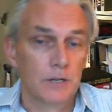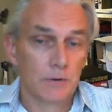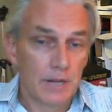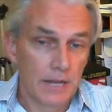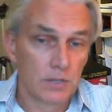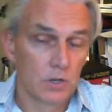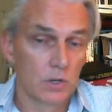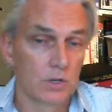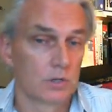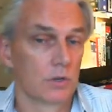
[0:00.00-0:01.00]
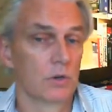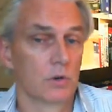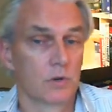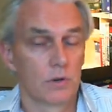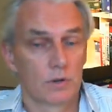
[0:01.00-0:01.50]
you're in a hedgehog,
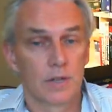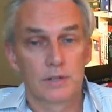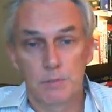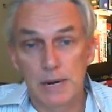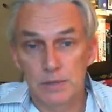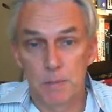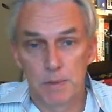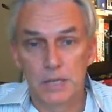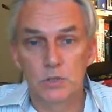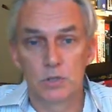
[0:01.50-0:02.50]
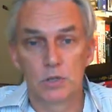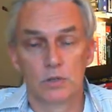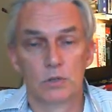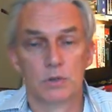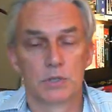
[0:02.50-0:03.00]
so that's about the best you can
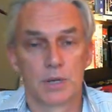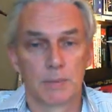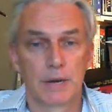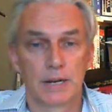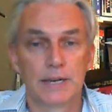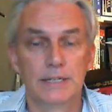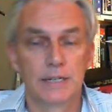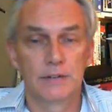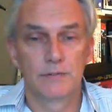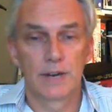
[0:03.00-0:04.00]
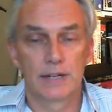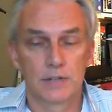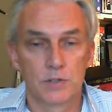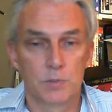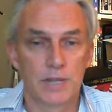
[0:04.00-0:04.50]
do is about 18
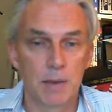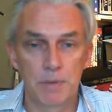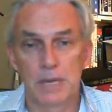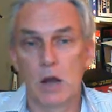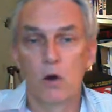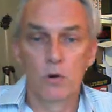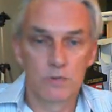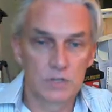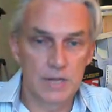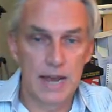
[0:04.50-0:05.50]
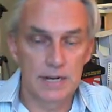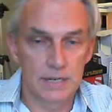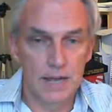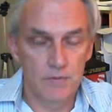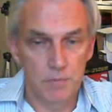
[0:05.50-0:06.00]
factors without being overstacked
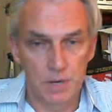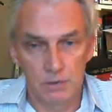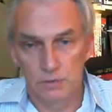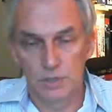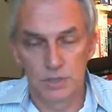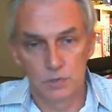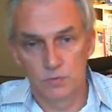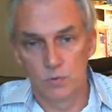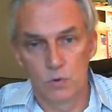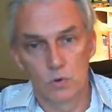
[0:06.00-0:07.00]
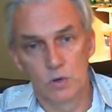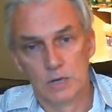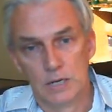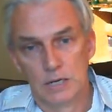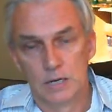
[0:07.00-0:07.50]
and having penalties for
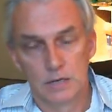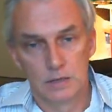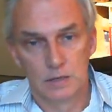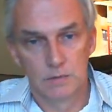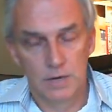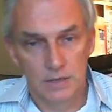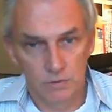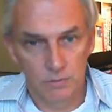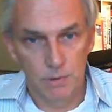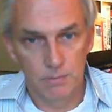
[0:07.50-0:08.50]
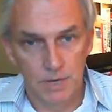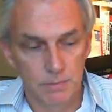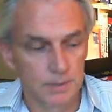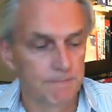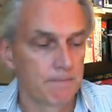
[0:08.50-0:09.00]
uh, any sort of
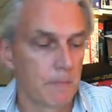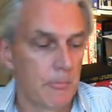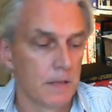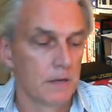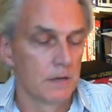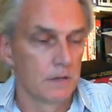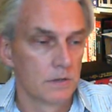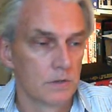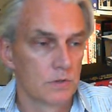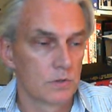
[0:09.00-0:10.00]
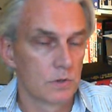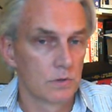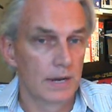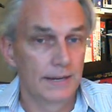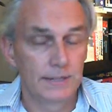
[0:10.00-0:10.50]
bombardment.
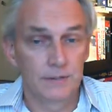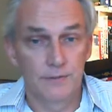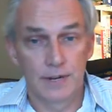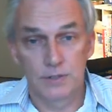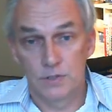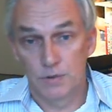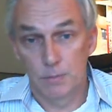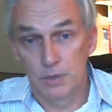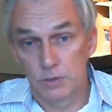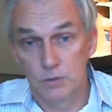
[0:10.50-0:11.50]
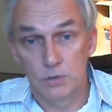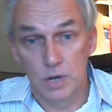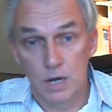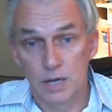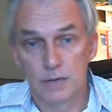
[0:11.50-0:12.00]
So 18 factors divided by 2 is
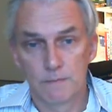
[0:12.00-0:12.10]
9.